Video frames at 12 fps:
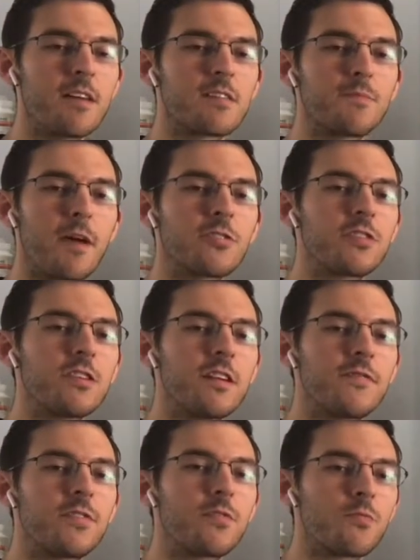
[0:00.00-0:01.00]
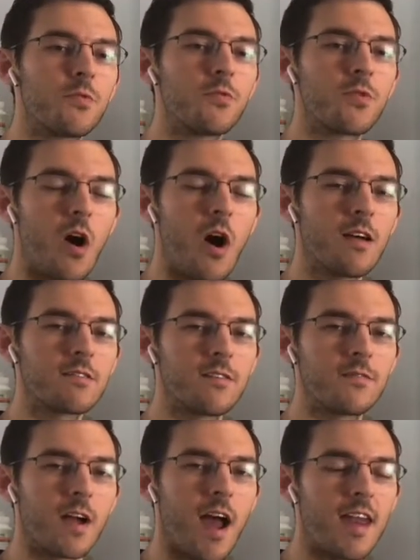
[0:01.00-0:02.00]
especially if the root cause
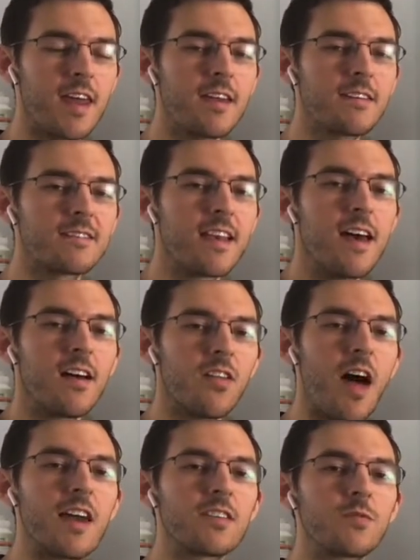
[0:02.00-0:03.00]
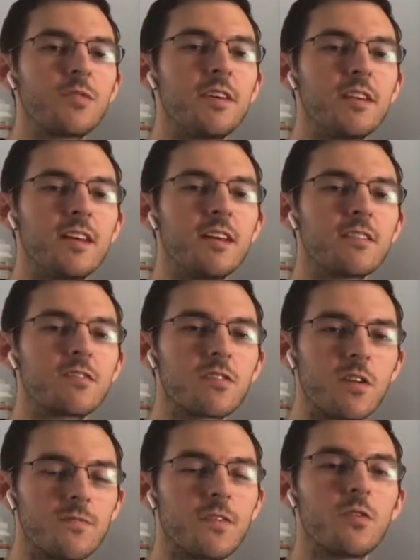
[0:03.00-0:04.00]
of your headaches lies within a
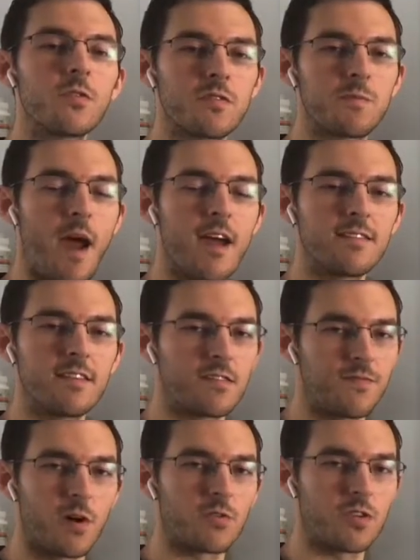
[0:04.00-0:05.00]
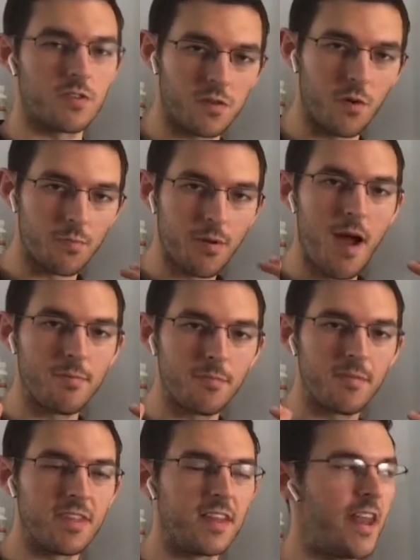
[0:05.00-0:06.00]
cervical spine dysfunction, so a
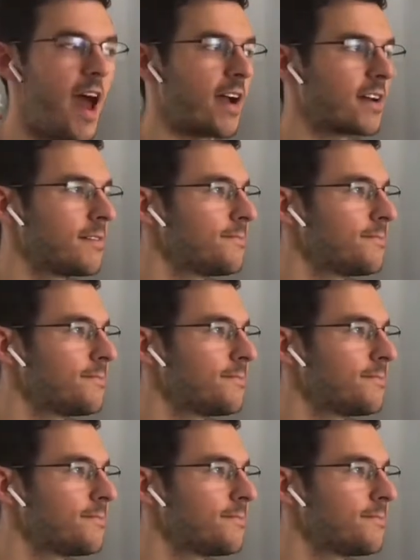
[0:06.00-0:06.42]
problem in the neck.